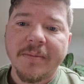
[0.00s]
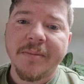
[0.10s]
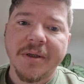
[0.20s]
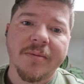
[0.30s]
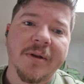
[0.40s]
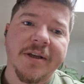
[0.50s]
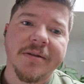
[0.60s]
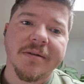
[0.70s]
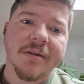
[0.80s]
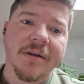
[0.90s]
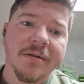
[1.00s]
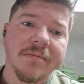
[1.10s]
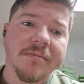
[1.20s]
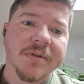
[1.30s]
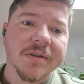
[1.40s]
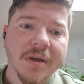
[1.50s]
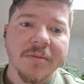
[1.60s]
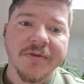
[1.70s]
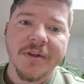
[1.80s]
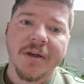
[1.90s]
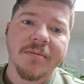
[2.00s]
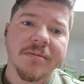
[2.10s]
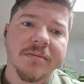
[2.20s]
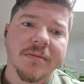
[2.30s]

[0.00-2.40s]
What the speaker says: build plate, and some of them,